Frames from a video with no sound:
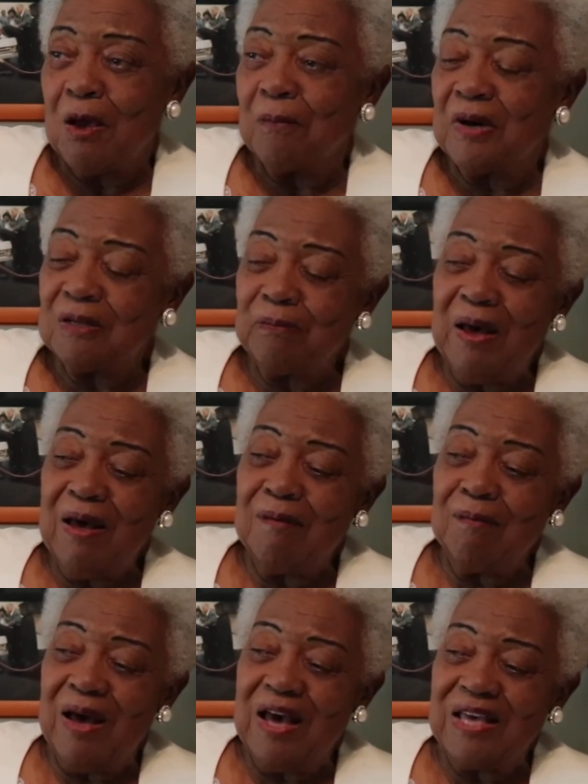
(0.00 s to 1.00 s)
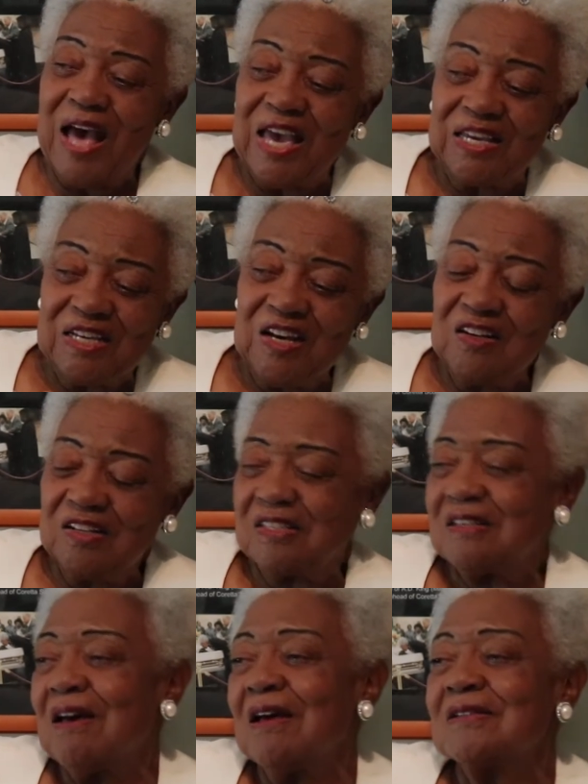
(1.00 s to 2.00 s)
But by my iconic
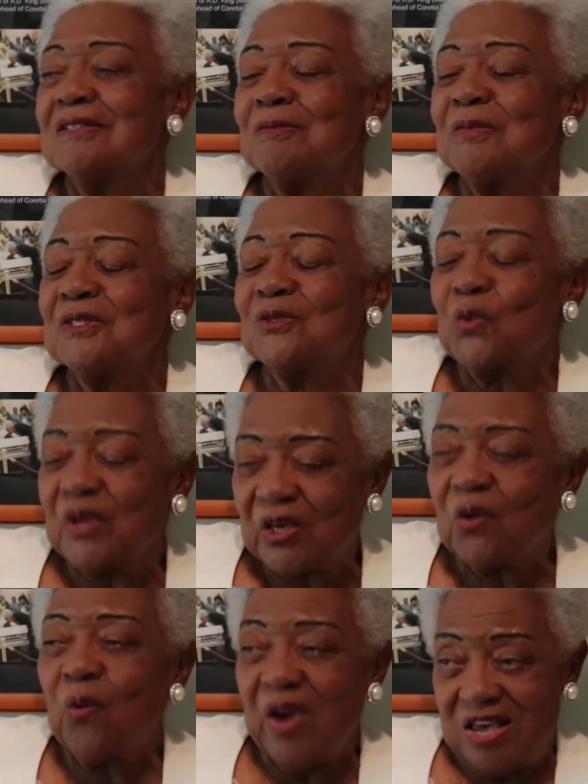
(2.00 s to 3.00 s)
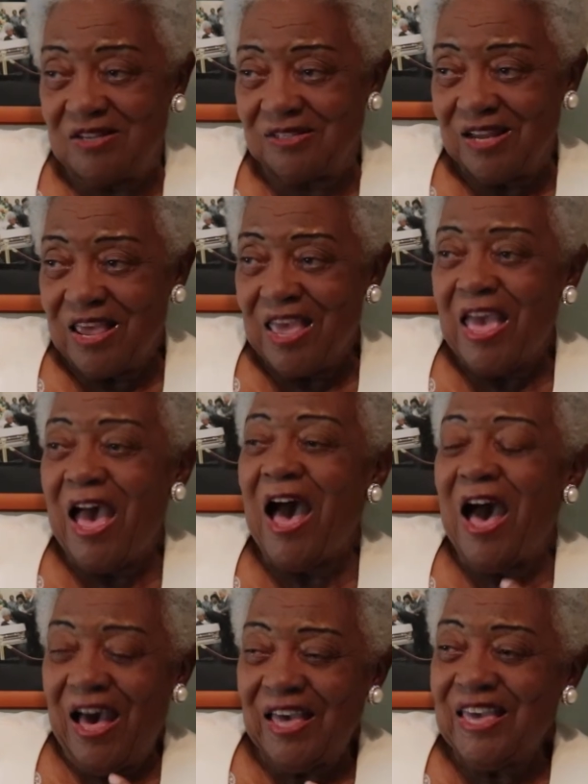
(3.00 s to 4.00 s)
husband's request,
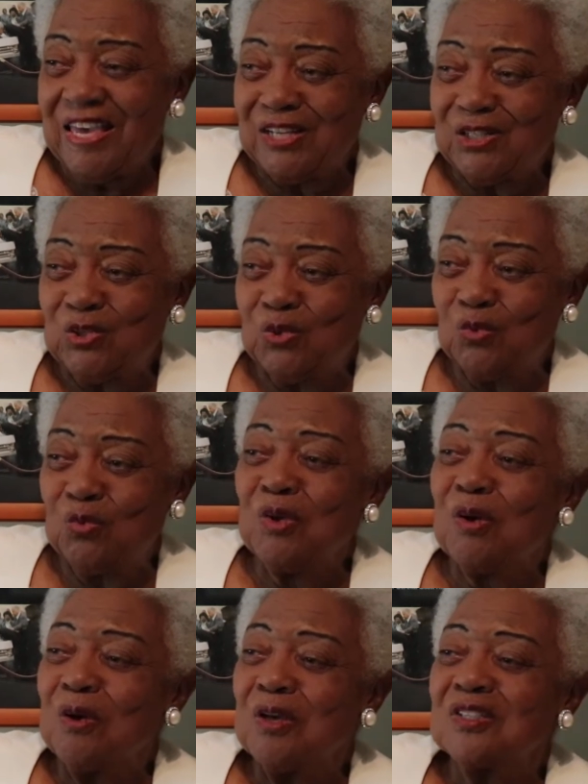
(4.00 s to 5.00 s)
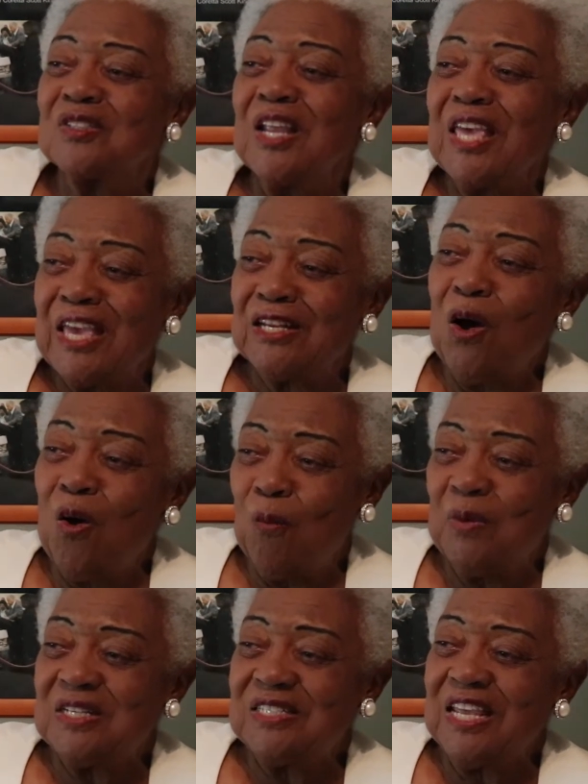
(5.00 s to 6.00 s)
I had to stay at
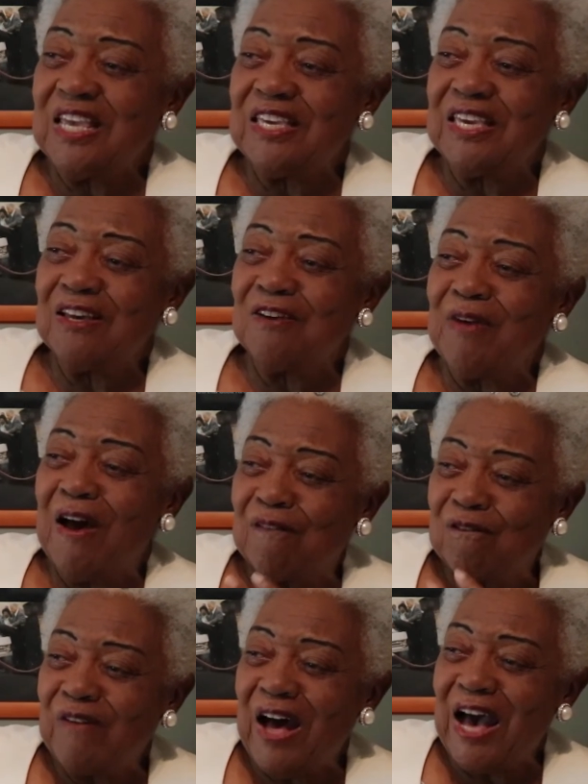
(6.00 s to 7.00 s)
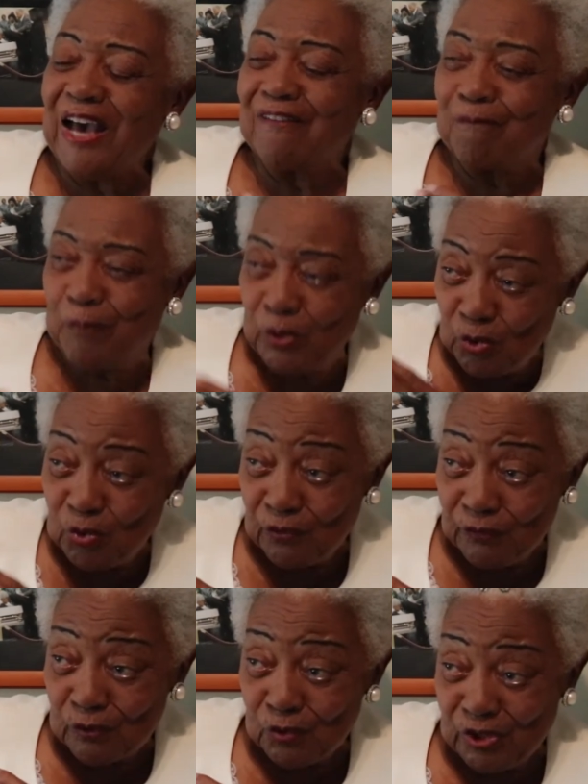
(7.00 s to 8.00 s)
home and take care of our 5
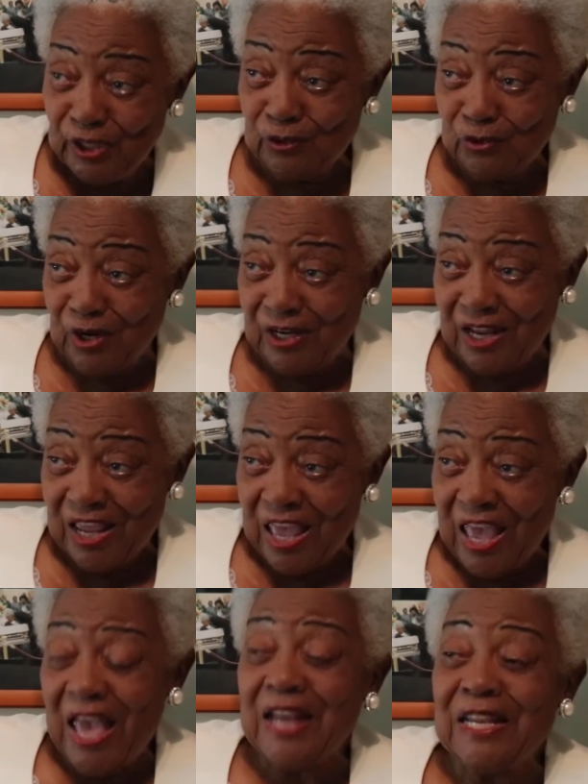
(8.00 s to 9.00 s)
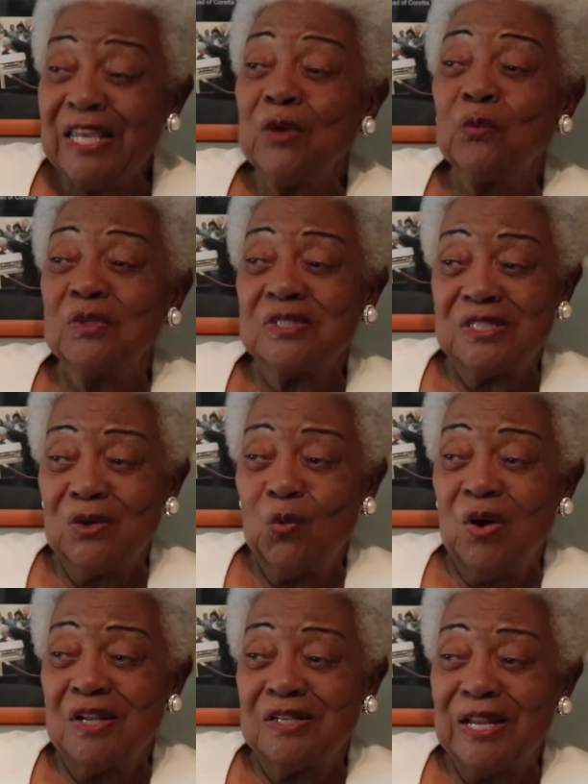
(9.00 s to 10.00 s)
beautiful children, and he was the
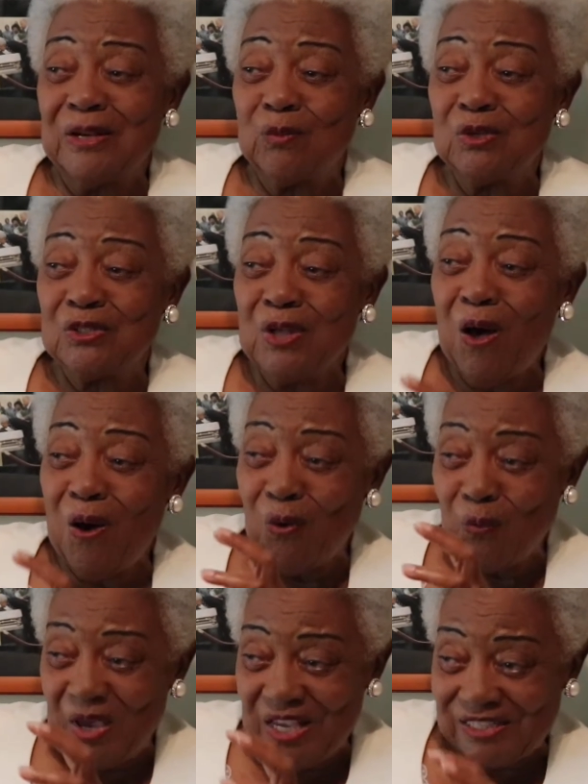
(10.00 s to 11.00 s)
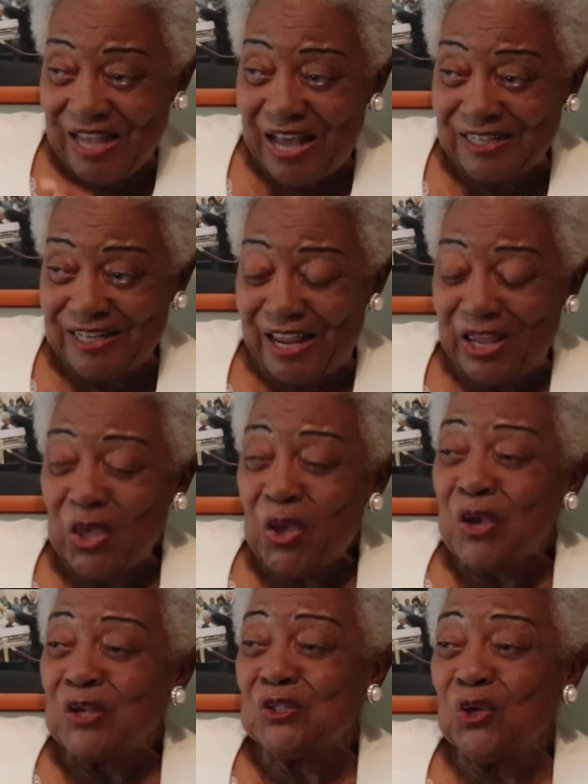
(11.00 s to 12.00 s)
one that was always out there.
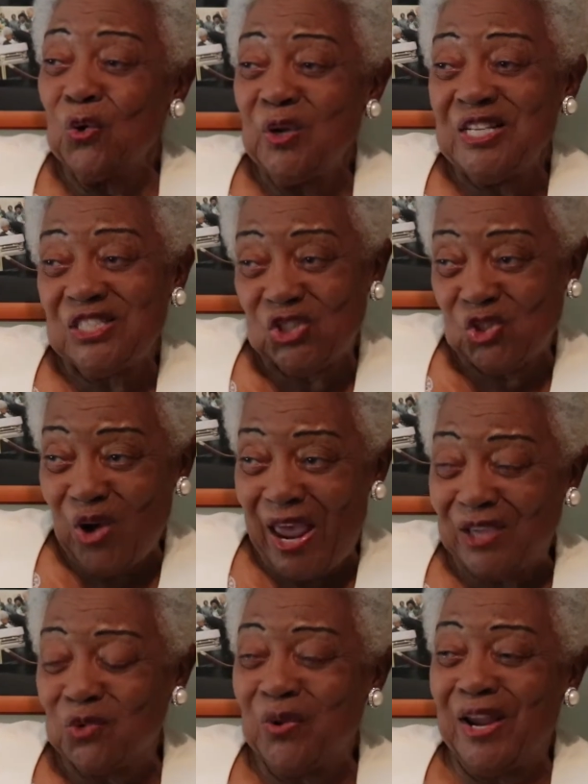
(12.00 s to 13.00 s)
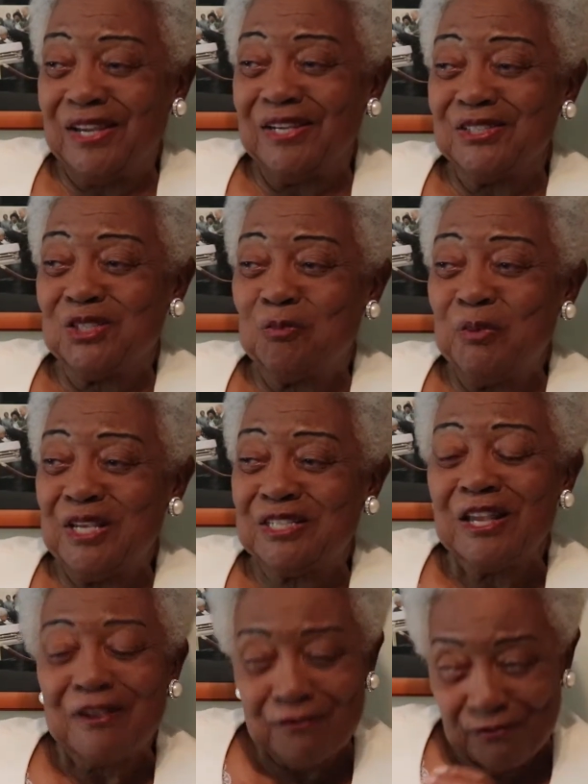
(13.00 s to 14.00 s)
So his track record speaks
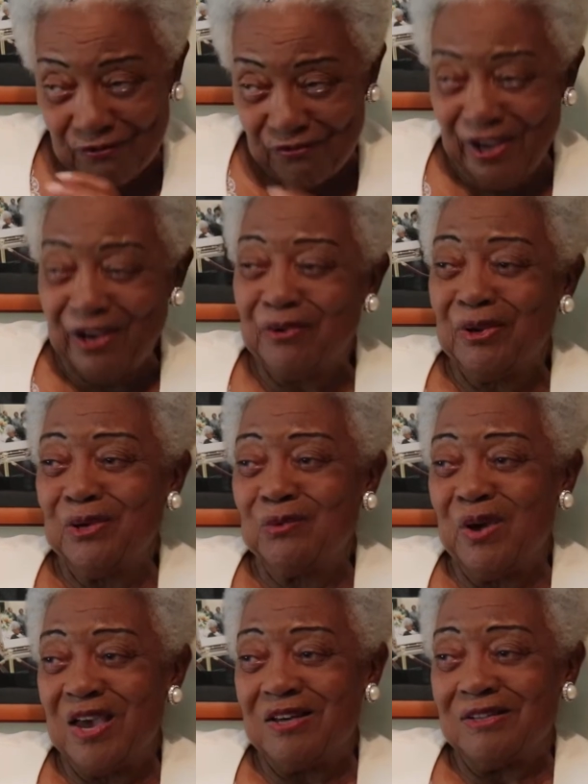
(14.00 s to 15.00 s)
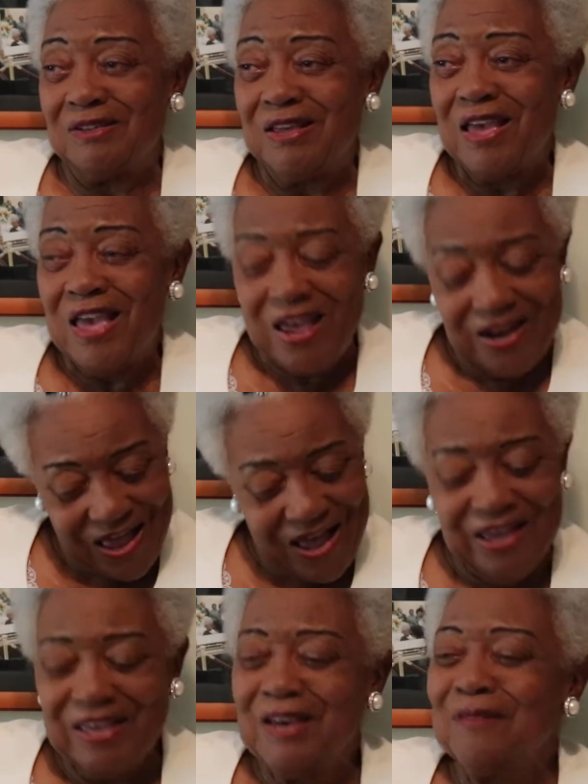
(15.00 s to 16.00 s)
very well, and
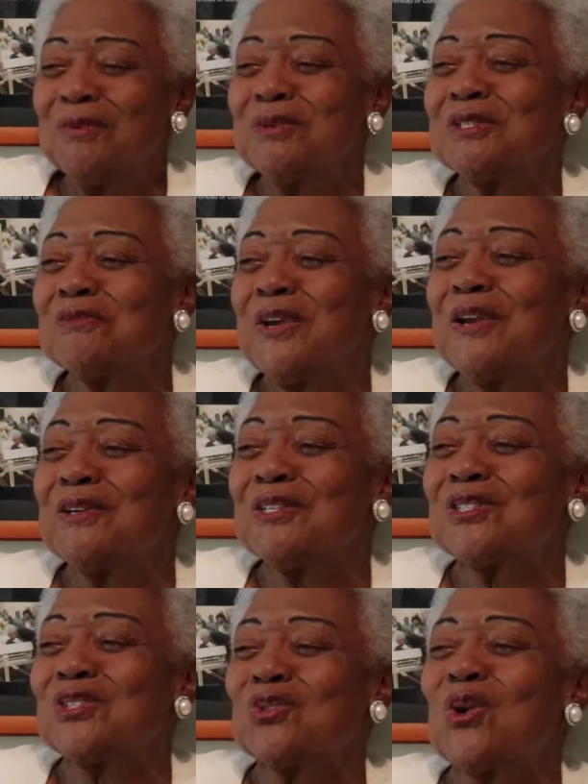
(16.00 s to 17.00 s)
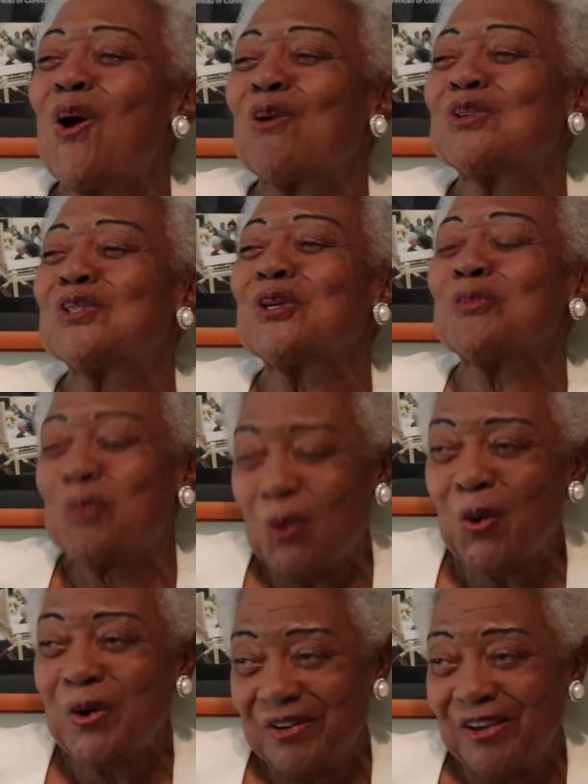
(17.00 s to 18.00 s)
I am a very strong
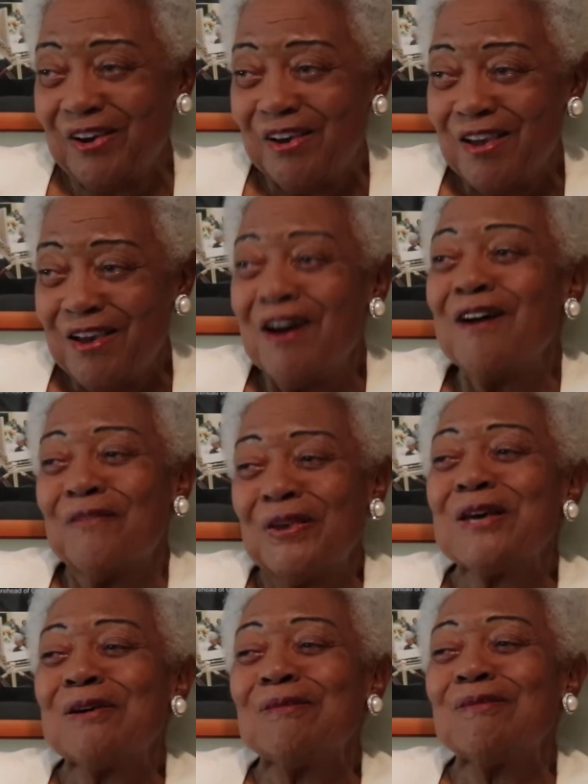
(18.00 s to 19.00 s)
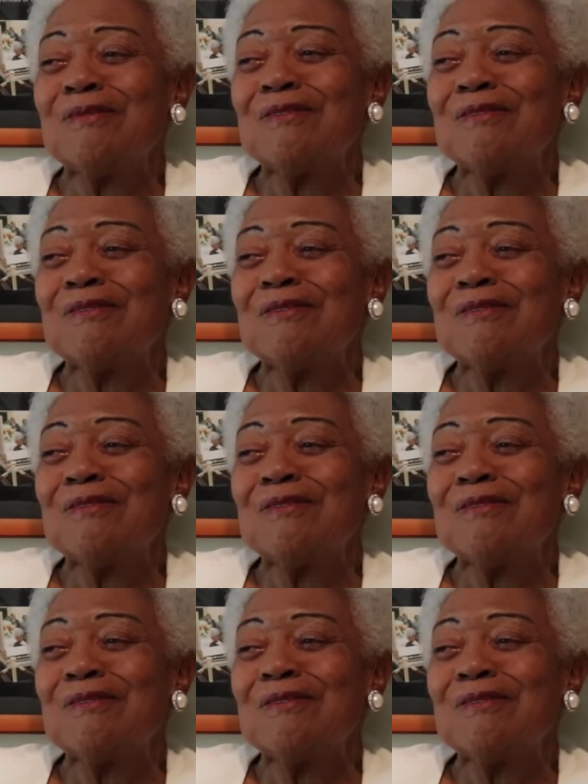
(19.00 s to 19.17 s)
supporter of him